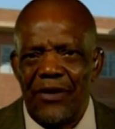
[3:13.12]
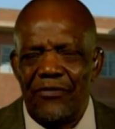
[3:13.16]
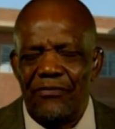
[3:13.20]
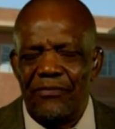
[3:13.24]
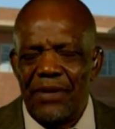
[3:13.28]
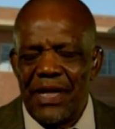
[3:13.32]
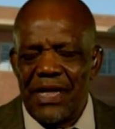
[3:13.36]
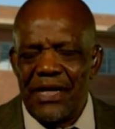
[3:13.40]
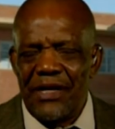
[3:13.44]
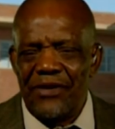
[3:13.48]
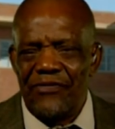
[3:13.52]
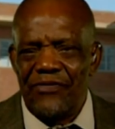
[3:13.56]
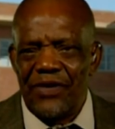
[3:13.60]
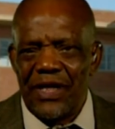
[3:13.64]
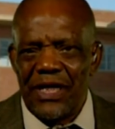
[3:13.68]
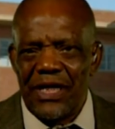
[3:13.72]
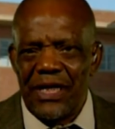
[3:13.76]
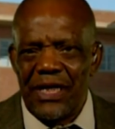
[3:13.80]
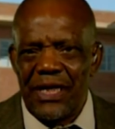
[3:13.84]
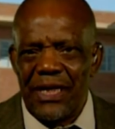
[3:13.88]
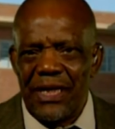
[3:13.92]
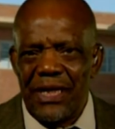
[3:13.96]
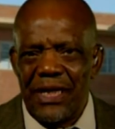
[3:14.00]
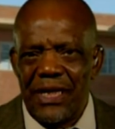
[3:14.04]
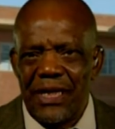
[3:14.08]
I've made it
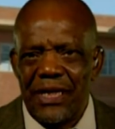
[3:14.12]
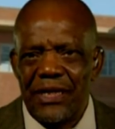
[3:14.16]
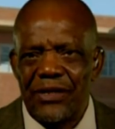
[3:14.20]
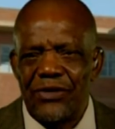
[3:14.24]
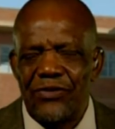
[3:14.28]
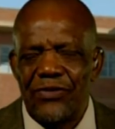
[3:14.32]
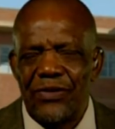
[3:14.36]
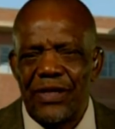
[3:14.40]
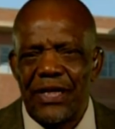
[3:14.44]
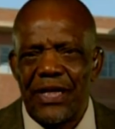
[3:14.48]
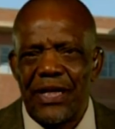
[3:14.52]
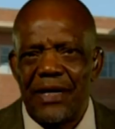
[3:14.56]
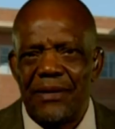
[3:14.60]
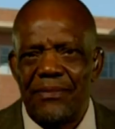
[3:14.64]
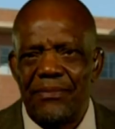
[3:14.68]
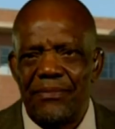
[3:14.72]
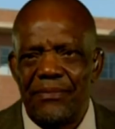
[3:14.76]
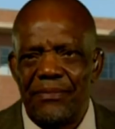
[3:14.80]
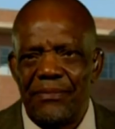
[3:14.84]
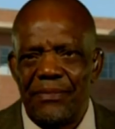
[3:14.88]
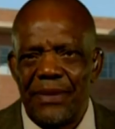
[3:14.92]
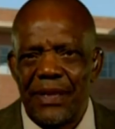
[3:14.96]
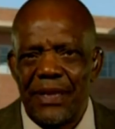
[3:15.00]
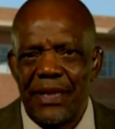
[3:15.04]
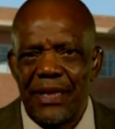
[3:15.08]
very clear to
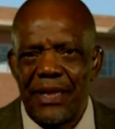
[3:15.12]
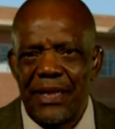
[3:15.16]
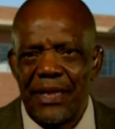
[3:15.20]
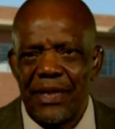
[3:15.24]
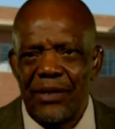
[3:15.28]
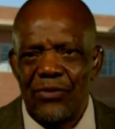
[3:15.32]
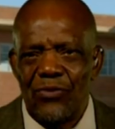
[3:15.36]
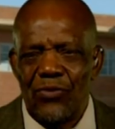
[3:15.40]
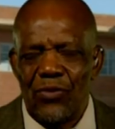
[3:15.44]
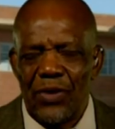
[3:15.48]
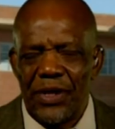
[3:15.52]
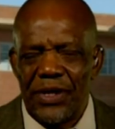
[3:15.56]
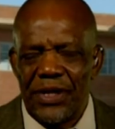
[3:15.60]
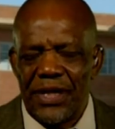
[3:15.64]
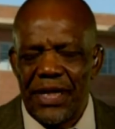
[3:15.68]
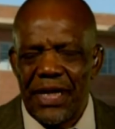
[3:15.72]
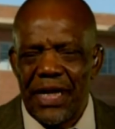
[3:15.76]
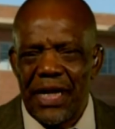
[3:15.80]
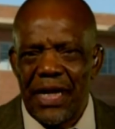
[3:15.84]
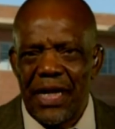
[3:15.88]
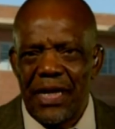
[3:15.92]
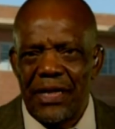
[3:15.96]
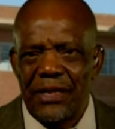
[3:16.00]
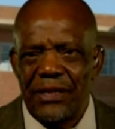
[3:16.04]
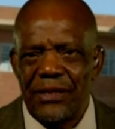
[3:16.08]
them with
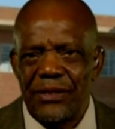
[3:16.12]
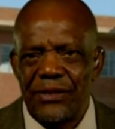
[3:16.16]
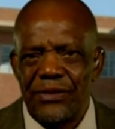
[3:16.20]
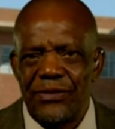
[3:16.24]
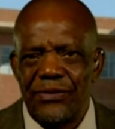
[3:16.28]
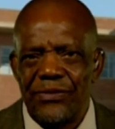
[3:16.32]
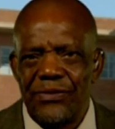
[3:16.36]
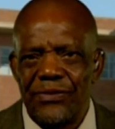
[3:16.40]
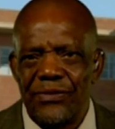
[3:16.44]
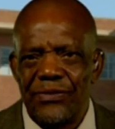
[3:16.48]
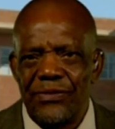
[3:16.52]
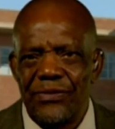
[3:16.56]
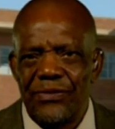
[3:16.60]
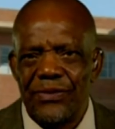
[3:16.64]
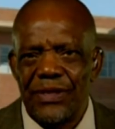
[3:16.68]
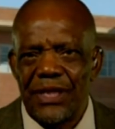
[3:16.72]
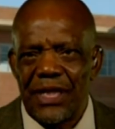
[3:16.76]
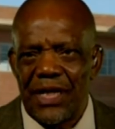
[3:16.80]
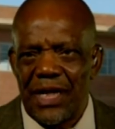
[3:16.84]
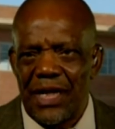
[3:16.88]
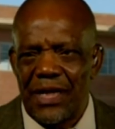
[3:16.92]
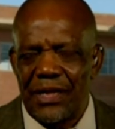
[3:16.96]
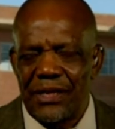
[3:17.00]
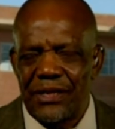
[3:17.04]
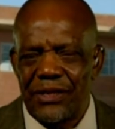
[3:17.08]
regard to
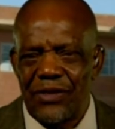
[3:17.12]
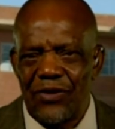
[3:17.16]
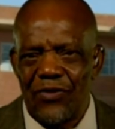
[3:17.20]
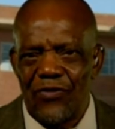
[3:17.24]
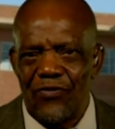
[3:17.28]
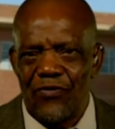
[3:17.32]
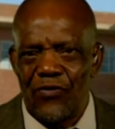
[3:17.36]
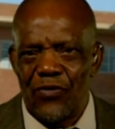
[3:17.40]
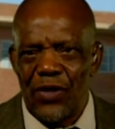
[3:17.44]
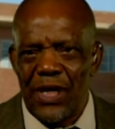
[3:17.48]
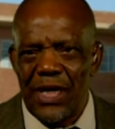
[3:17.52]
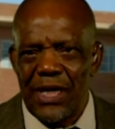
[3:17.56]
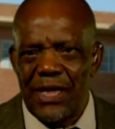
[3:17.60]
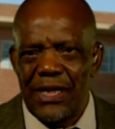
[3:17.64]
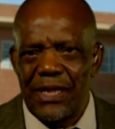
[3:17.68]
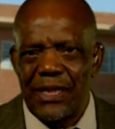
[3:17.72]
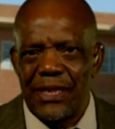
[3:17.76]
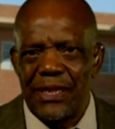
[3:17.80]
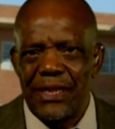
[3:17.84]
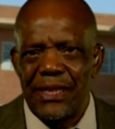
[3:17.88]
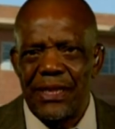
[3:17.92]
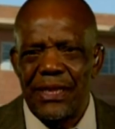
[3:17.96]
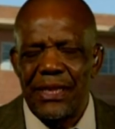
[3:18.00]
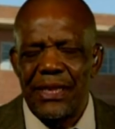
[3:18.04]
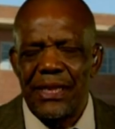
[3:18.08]
the culture of work
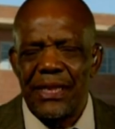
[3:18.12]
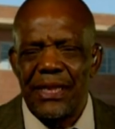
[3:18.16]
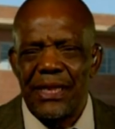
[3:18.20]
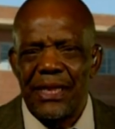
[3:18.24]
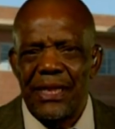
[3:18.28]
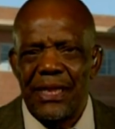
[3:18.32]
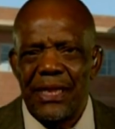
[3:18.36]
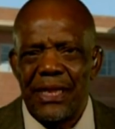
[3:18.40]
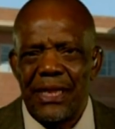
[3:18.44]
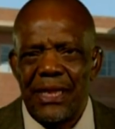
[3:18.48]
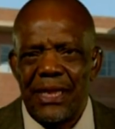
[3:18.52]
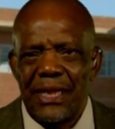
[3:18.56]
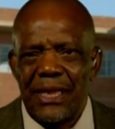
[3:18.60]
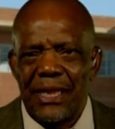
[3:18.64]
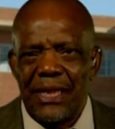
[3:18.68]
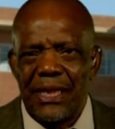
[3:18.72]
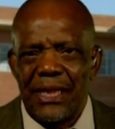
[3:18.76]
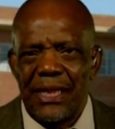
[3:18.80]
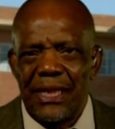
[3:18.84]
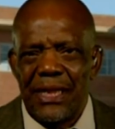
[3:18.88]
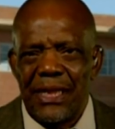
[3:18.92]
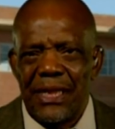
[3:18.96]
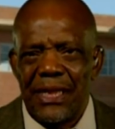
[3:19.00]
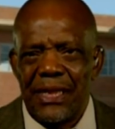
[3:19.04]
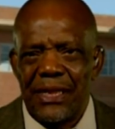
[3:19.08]

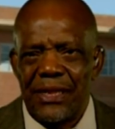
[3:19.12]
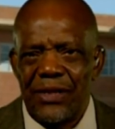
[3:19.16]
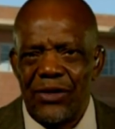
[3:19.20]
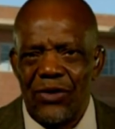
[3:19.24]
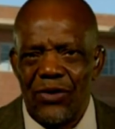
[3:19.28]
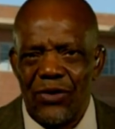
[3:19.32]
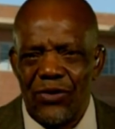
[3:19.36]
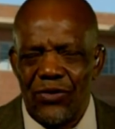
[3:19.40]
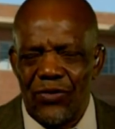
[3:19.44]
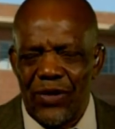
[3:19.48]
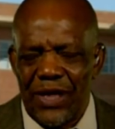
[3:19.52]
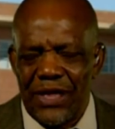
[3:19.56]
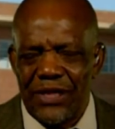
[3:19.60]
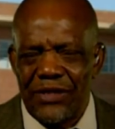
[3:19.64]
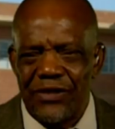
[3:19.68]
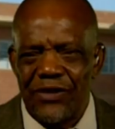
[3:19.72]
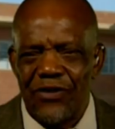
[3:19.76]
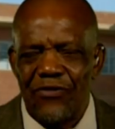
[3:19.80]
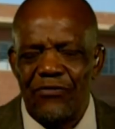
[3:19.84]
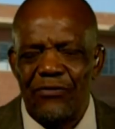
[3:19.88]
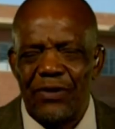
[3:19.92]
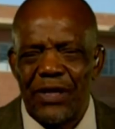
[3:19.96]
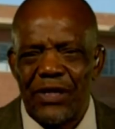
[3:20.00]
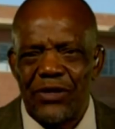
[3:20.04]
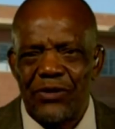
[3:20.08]
uh, the whole
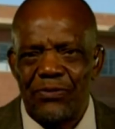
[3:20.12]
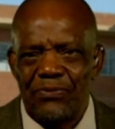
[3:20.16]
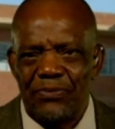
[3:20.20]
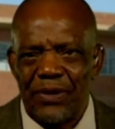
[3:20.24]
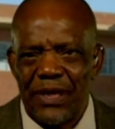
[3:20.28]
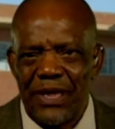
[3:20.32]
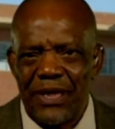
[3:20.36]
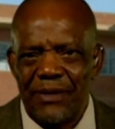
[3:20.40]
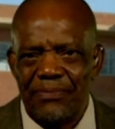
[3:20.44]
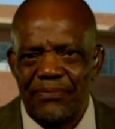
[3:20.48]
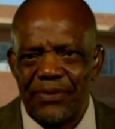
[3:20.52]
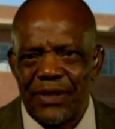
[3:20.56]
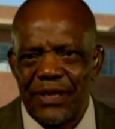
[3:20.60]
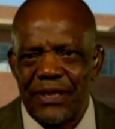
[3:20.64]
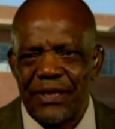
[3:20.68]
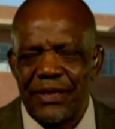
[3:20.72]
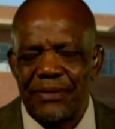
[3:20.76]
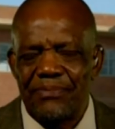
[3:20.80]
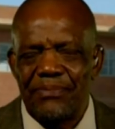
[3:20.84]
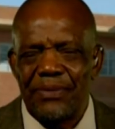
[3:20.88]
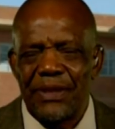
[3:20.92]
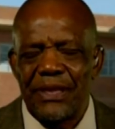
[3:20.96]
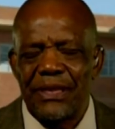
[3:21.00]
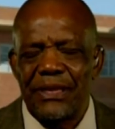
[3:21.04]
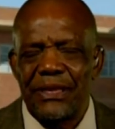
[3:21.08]
question of Machiavellian
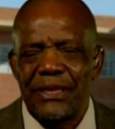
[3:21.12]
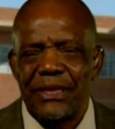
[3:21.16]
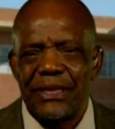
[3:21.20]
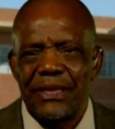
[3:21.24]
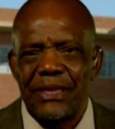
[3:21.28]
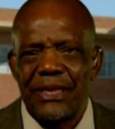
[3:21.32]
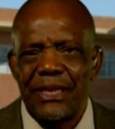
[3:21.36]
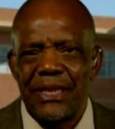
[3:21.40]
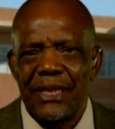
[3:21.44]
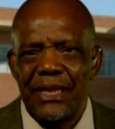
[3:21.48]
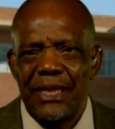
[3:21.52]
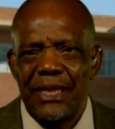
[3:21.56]
principles,